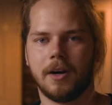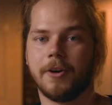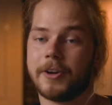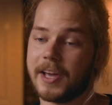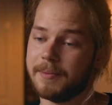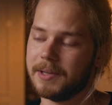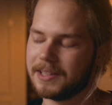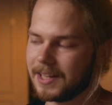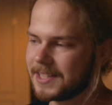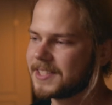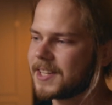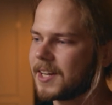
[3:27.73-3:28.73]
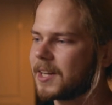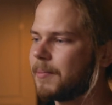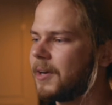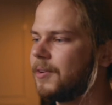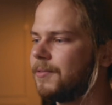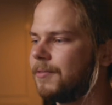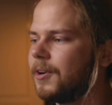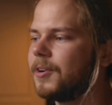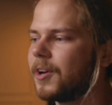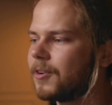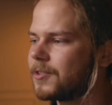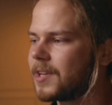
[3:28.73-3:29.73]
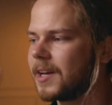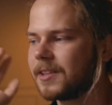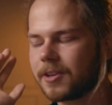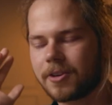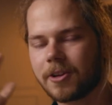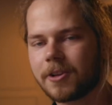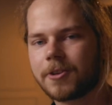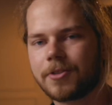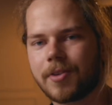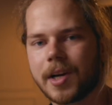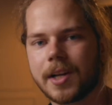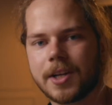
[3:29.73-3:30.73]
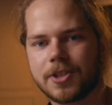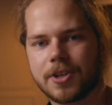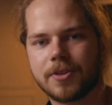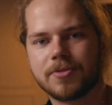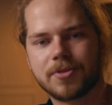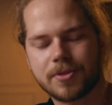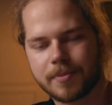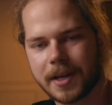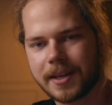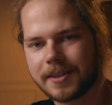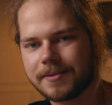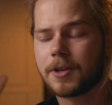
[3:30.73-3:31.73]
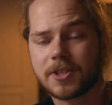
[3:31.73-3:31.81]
Okay, but let's talk about the photos and the color grade I chose to make.